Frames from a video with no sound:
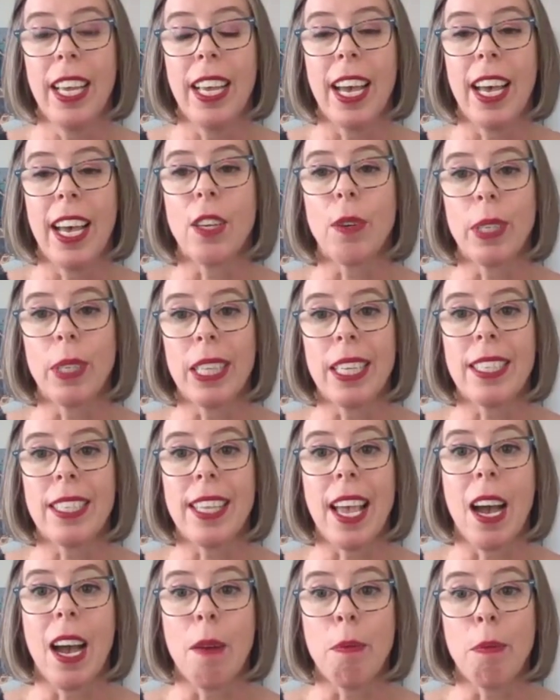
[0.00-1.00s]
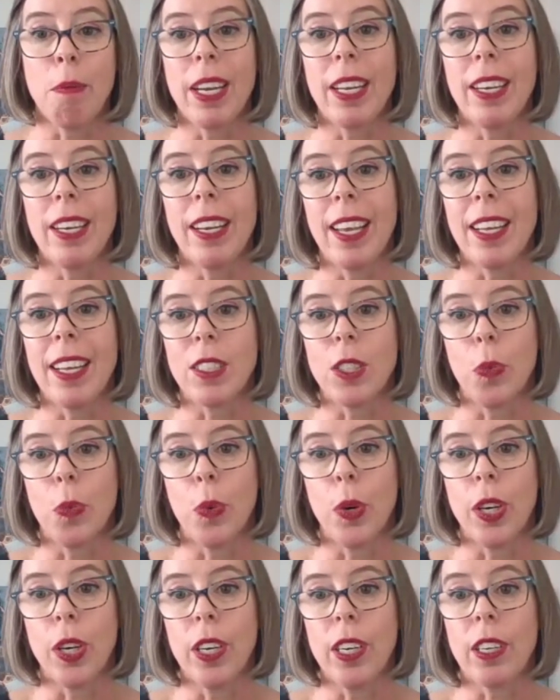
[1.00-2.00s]
and they really say, I'm ready to get to
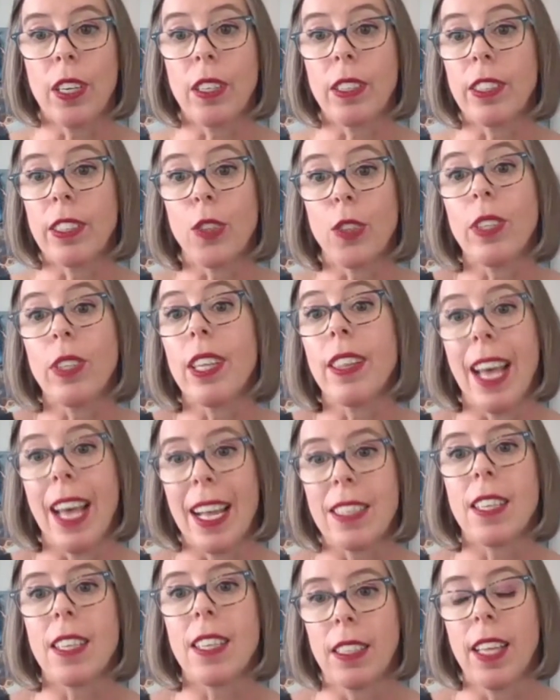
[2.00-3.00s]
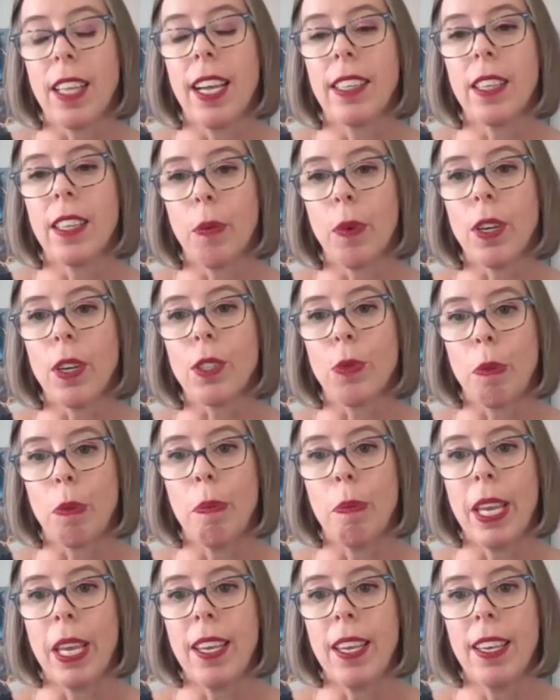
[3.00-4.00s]
work. Certainly that's the client that works with
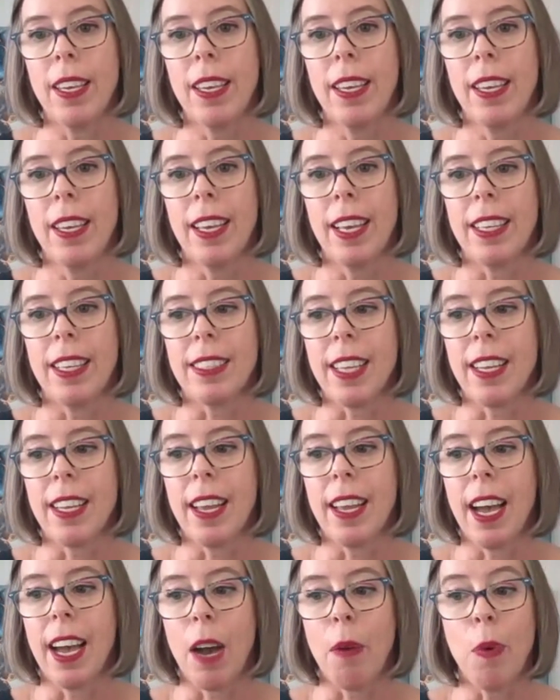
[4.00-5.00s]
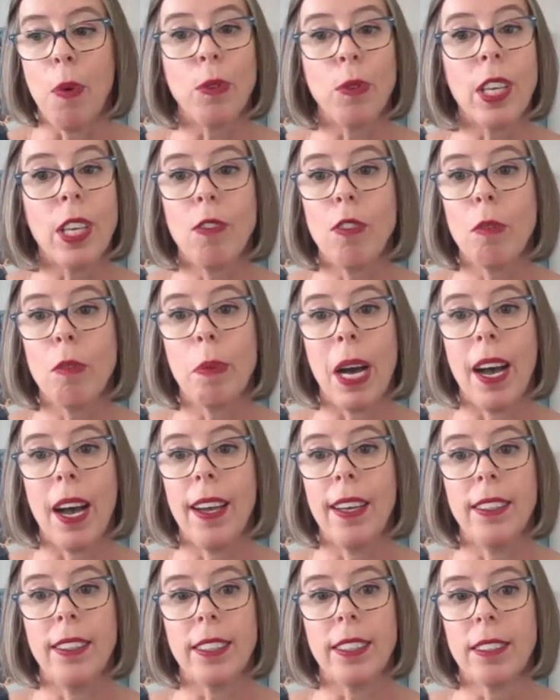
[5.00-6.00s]
me, and said, I won't leave you
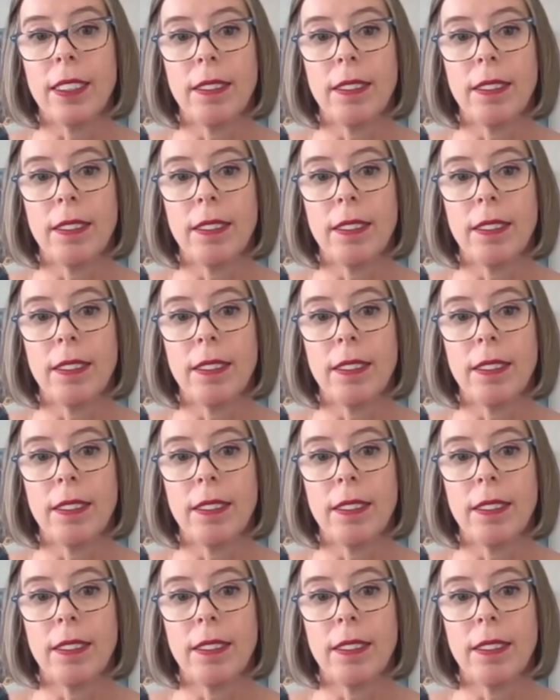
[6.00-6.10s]
behind.